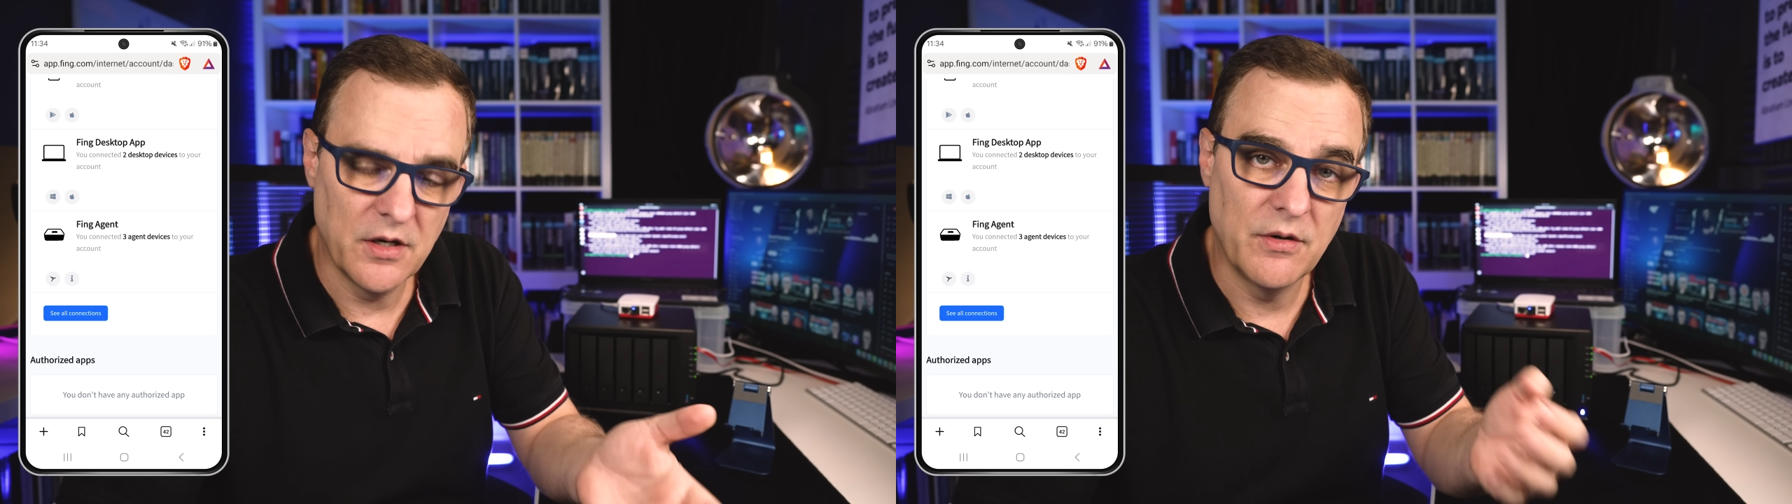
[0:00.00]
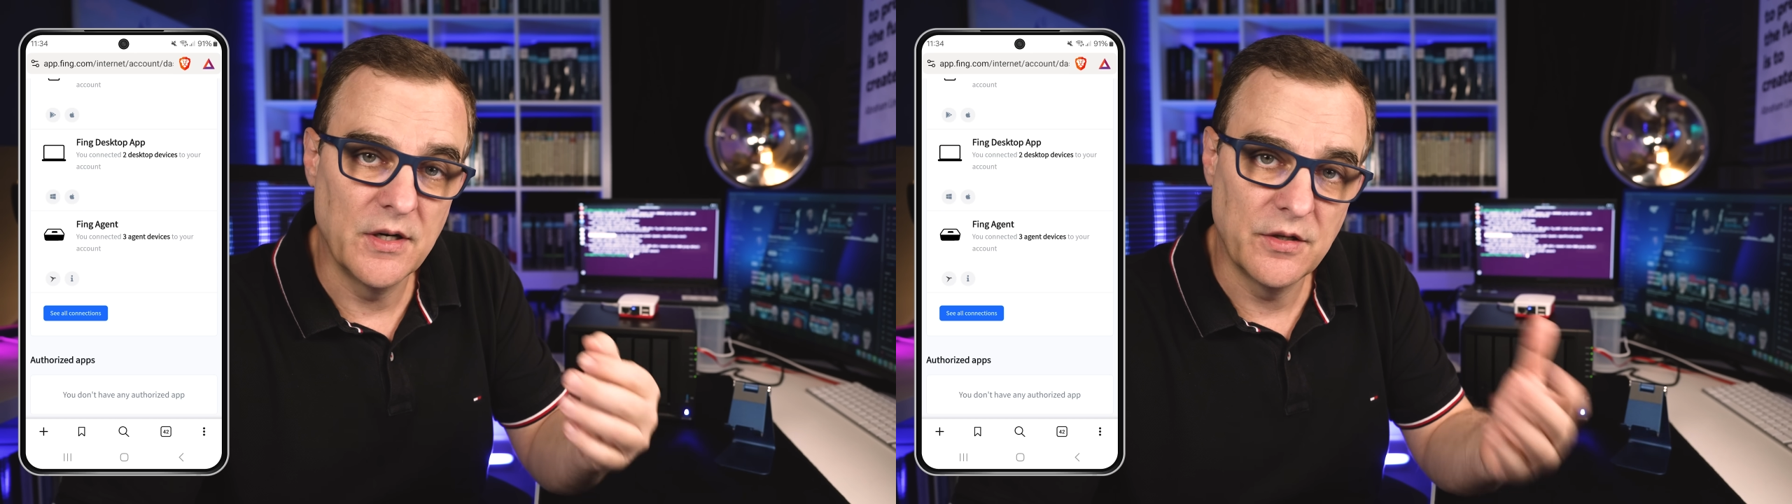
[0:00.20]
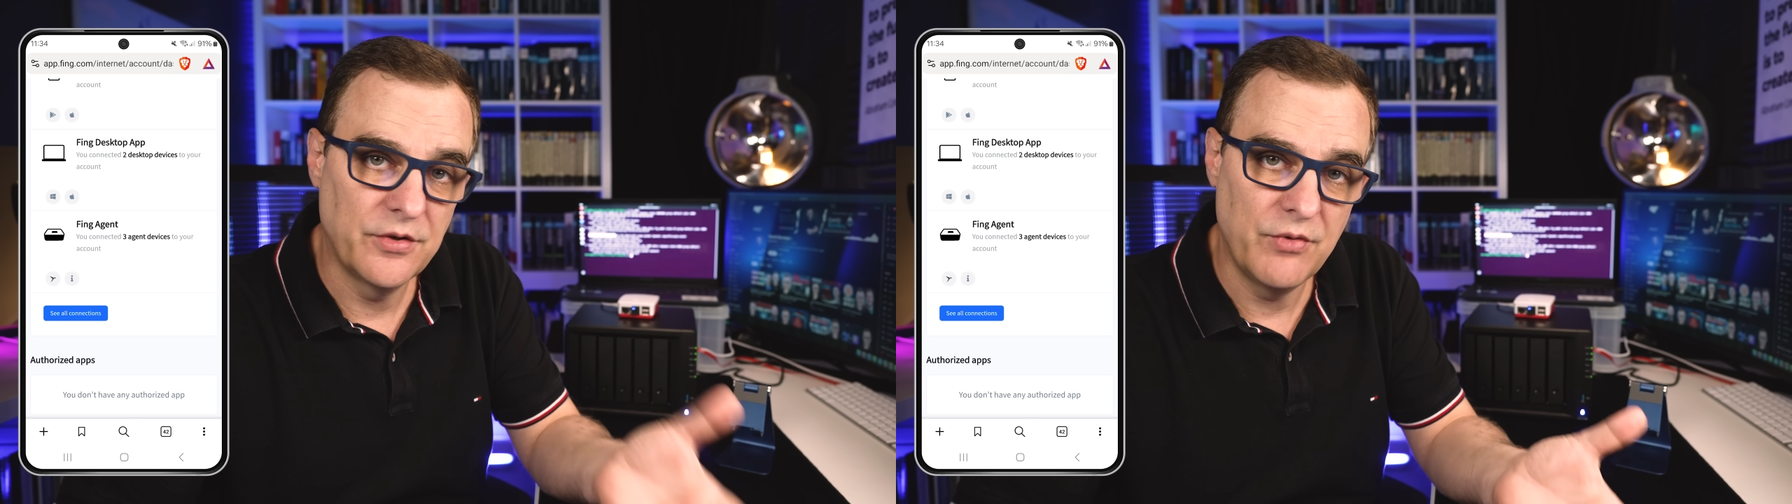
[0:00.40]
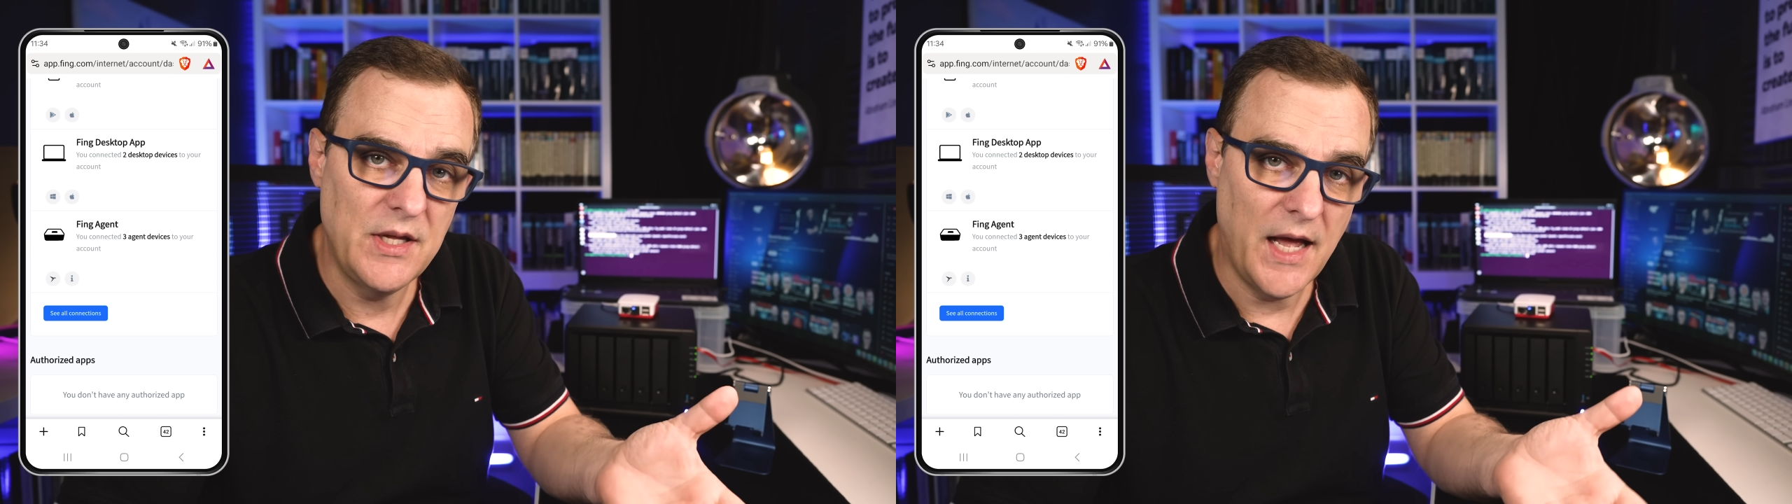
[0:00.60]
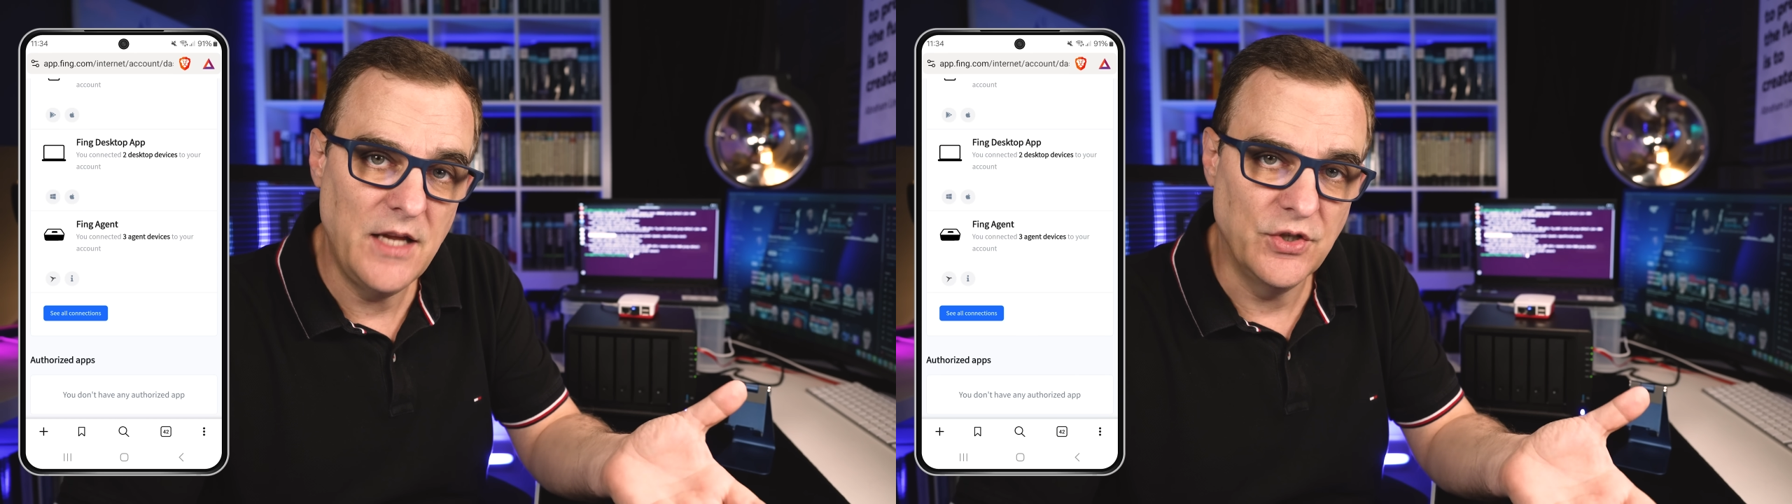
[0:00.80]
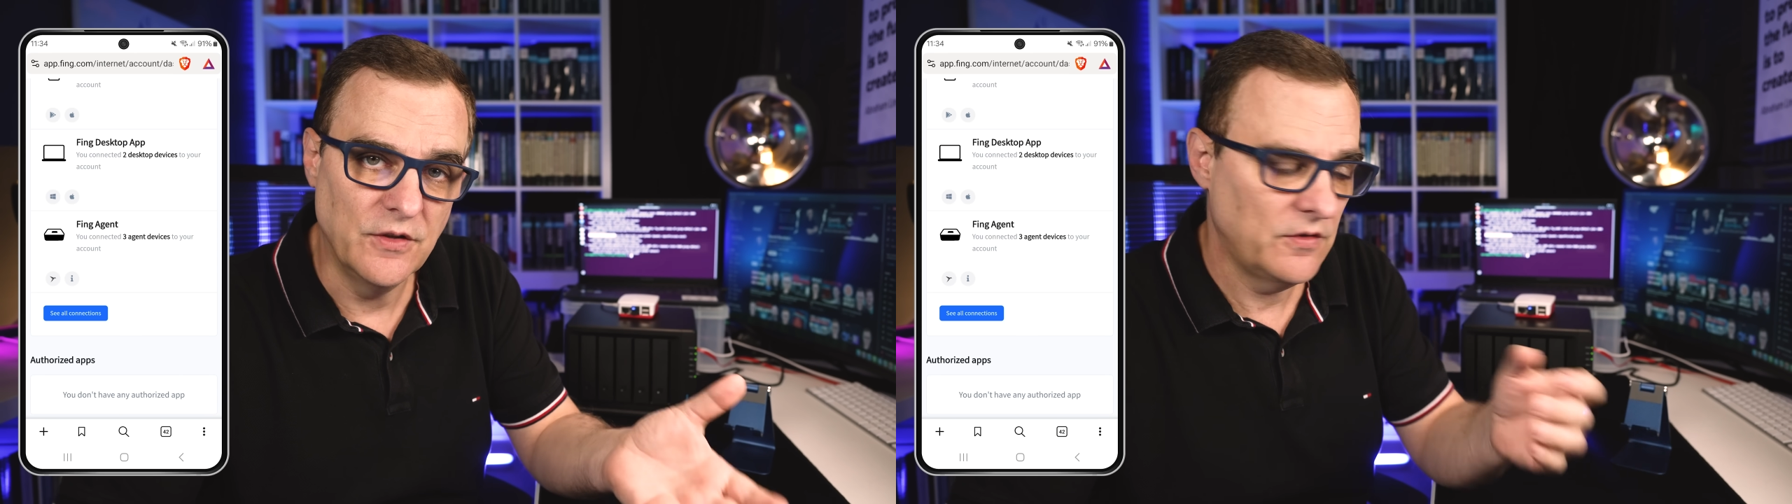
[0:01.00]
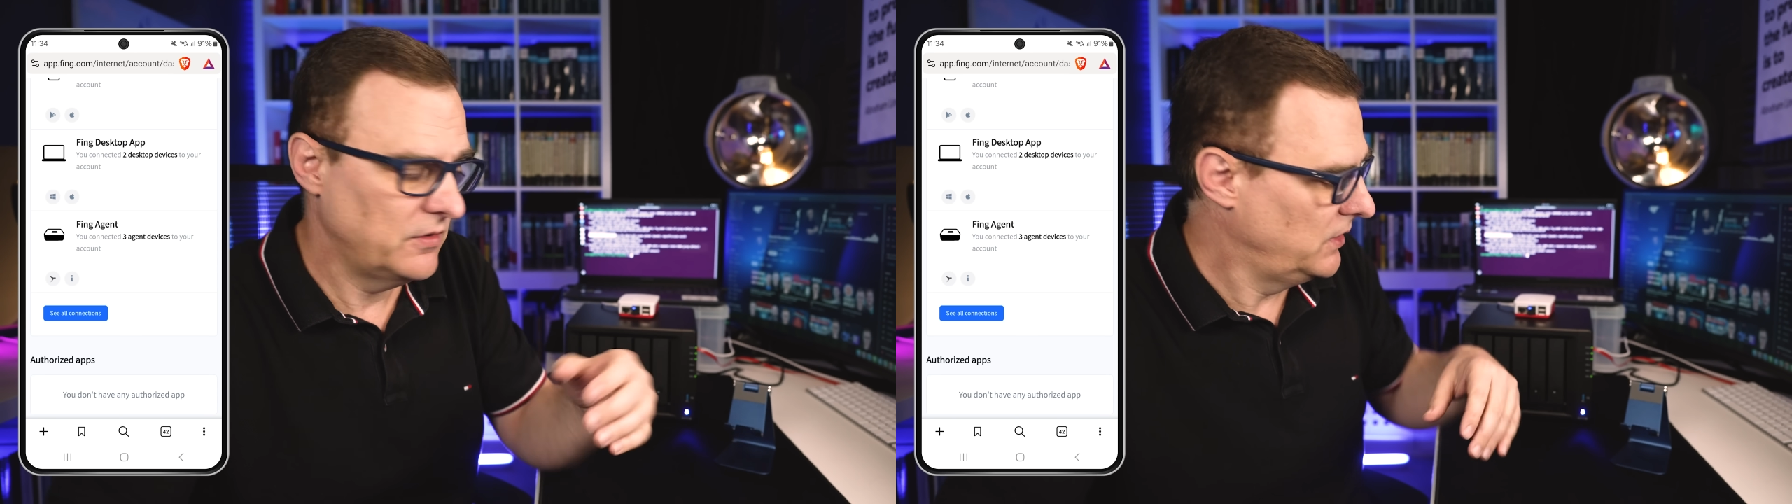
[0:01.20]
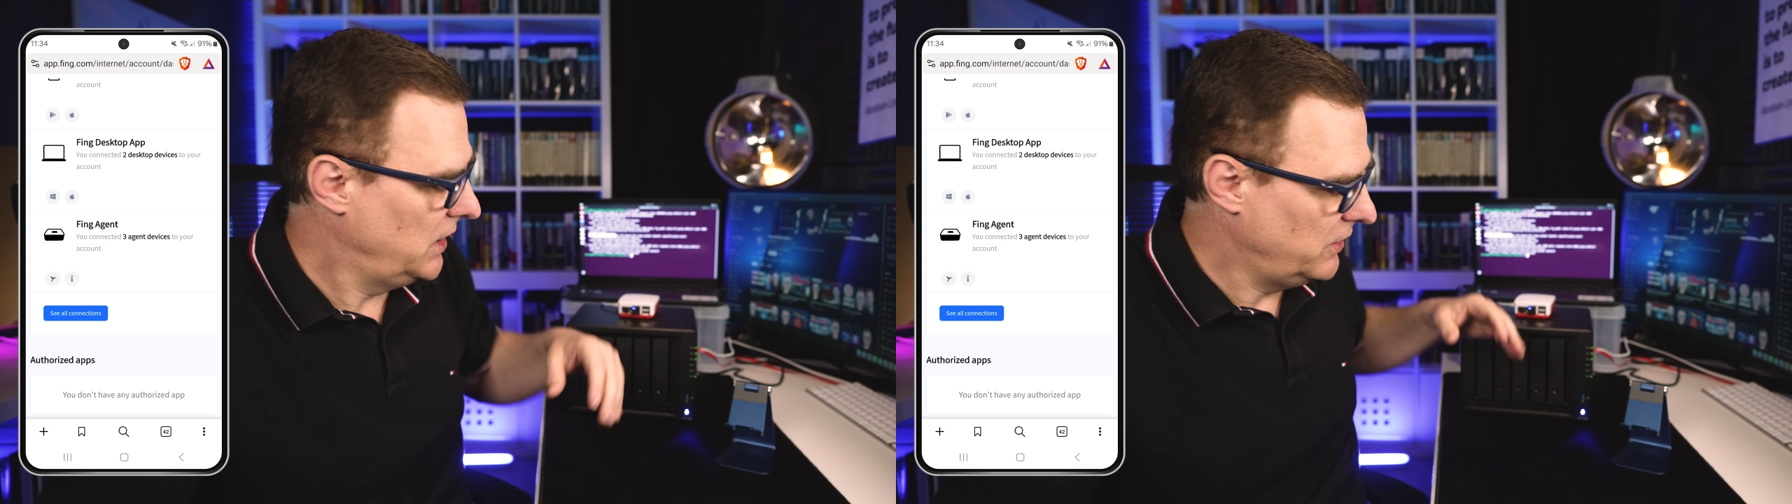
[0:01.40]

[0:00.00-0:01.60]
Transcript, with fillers: going to run three agents